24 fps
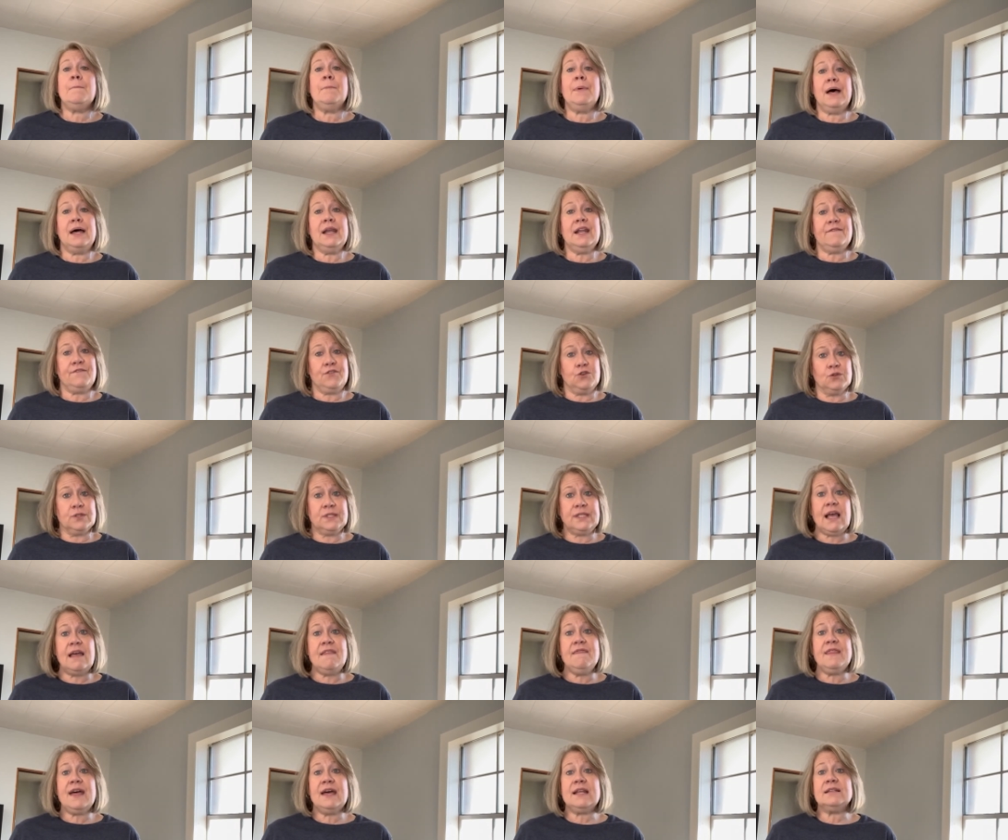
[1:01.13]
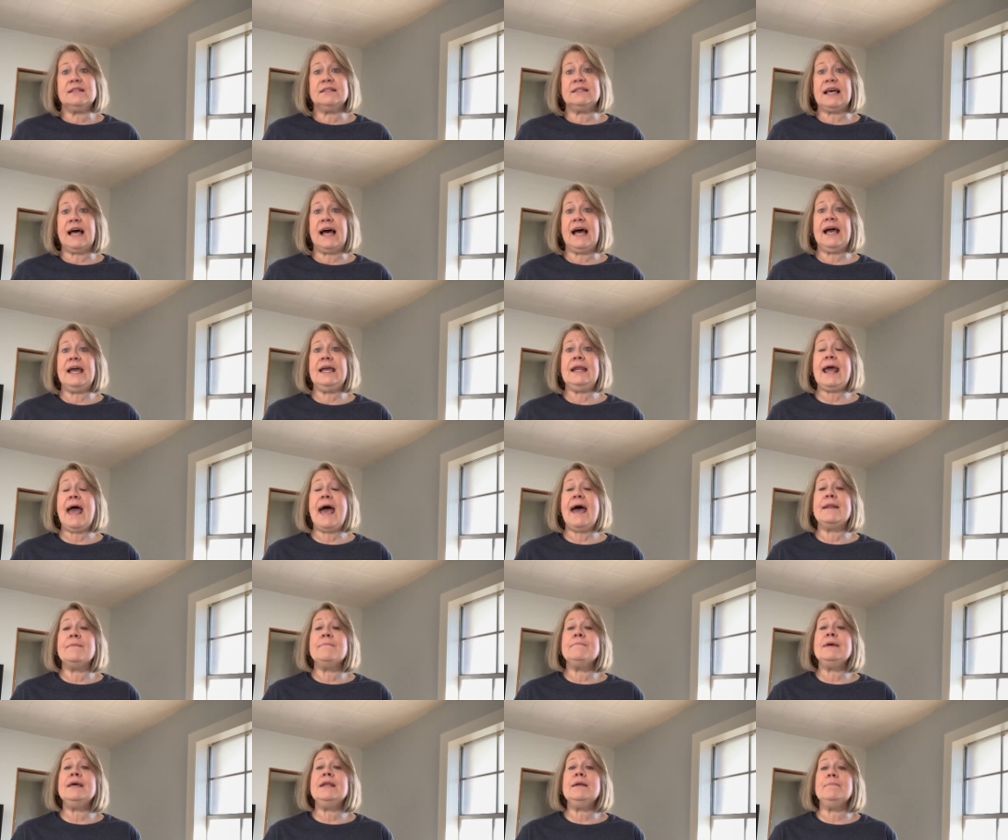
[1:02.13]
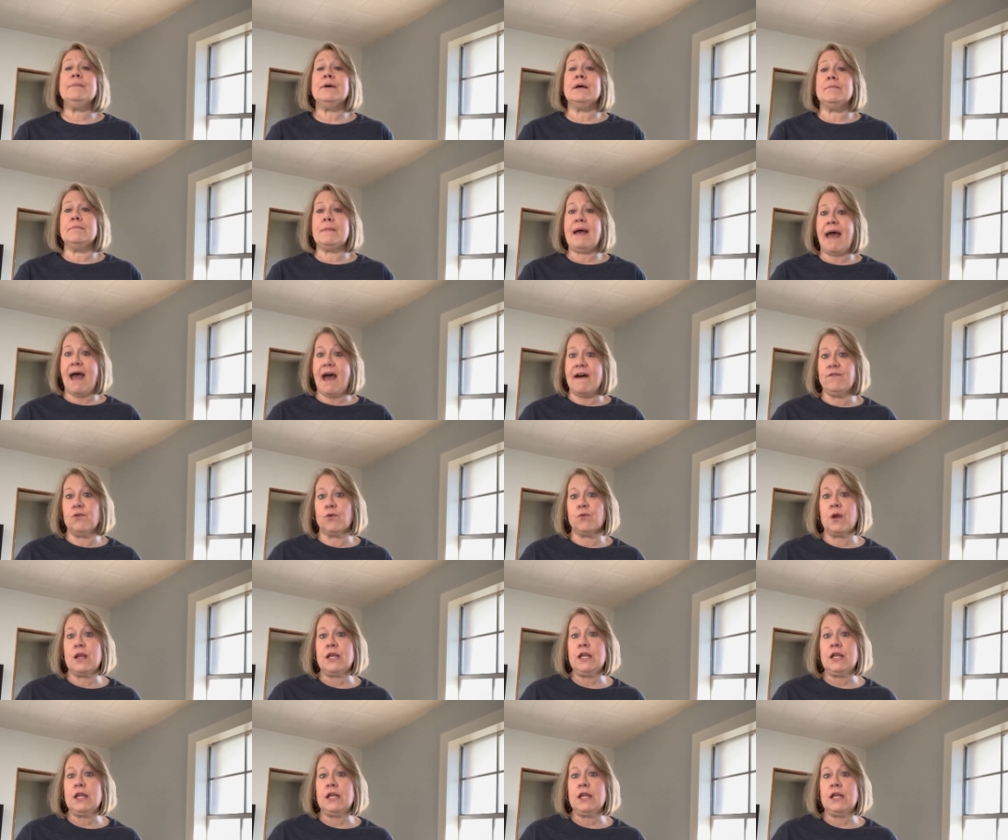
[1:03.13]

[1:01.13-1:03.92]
But if you're setting that aside, at a minimum, have it